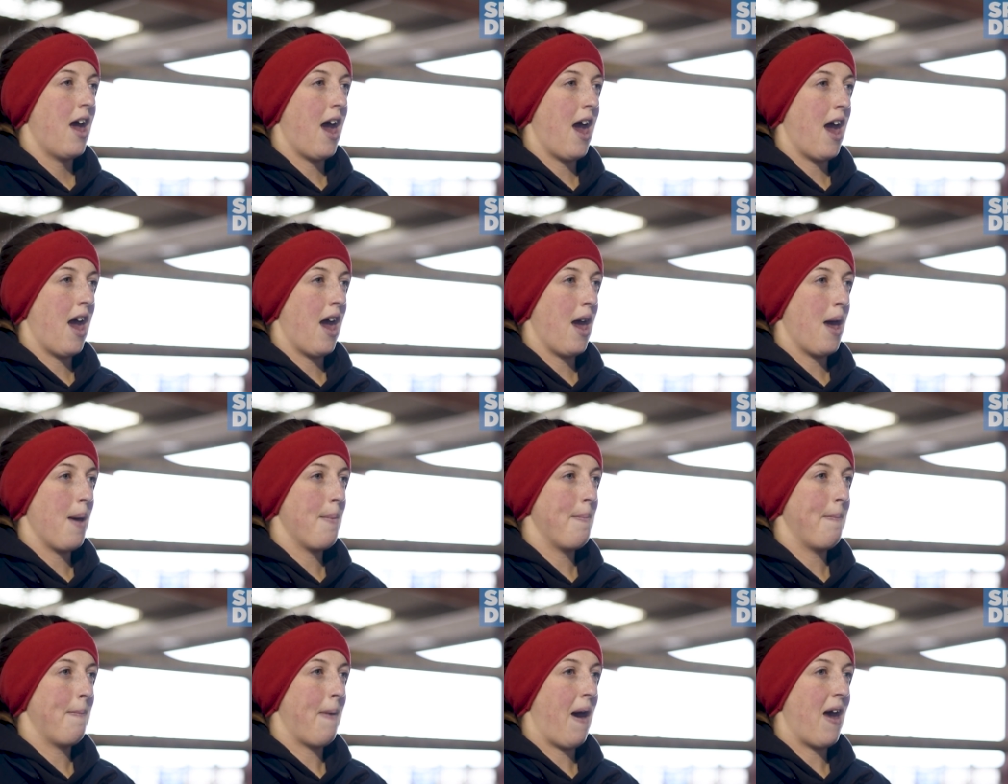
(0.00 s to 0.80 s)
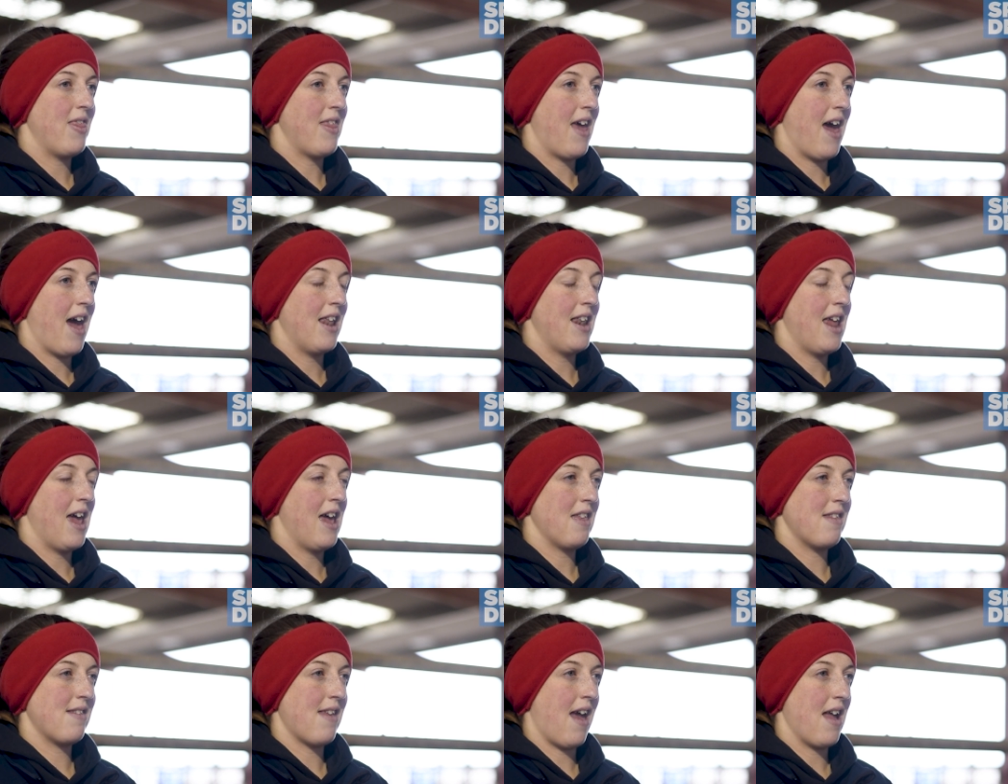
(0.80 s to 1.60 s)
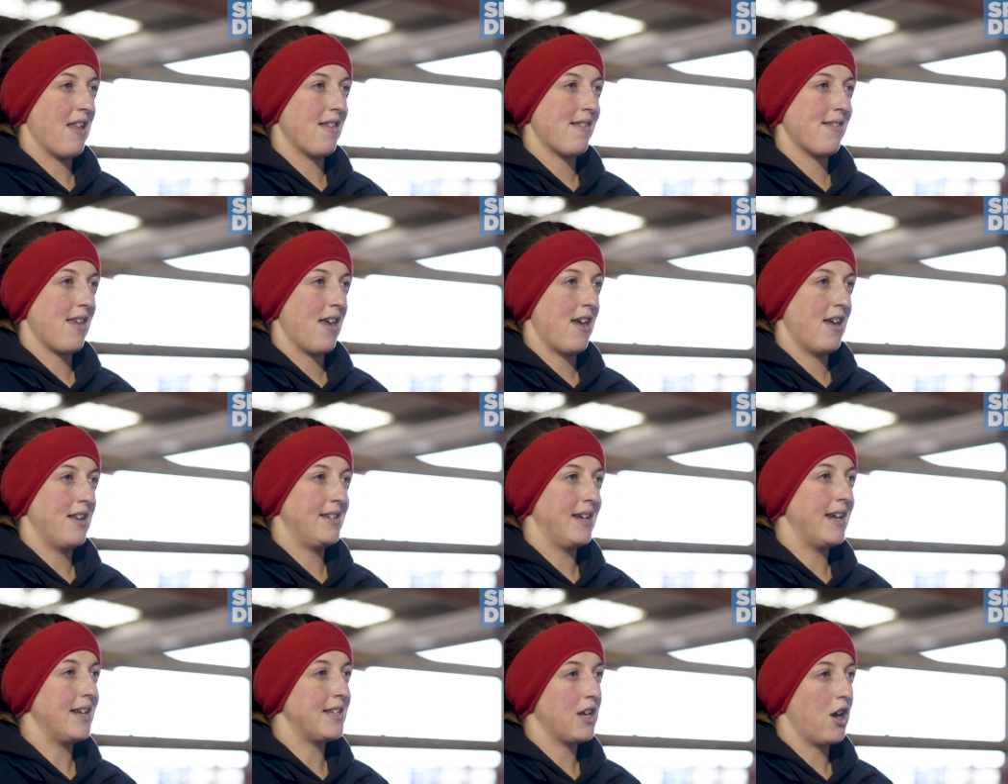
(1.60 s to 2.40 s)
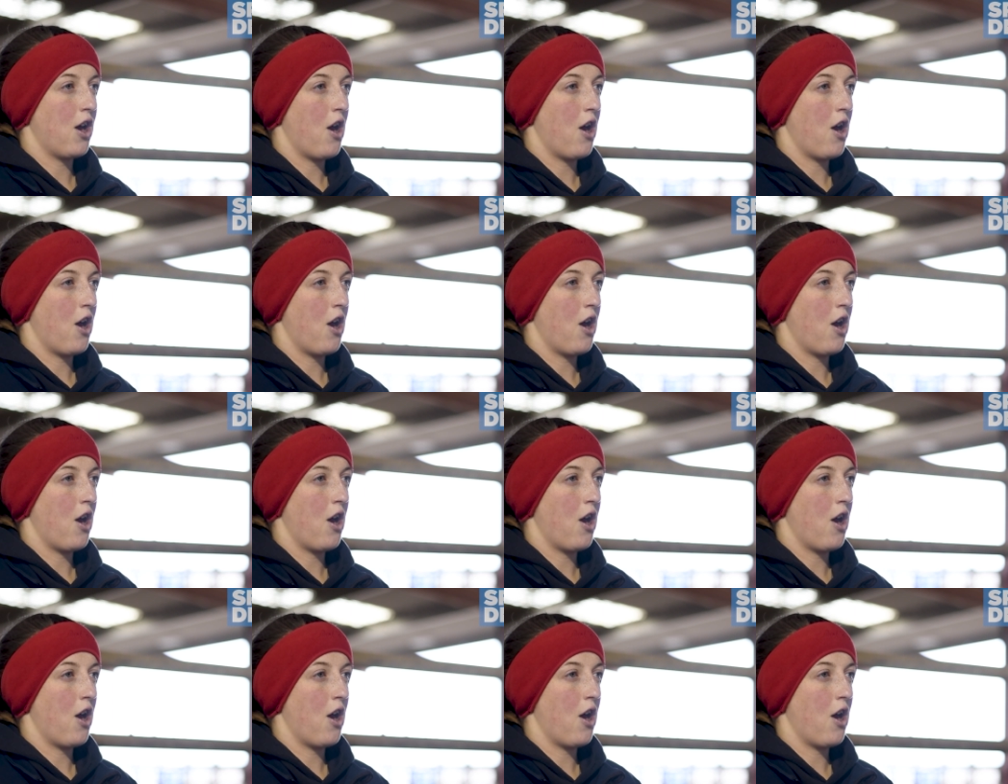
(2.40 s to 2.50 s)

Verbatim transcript: And then it sends the data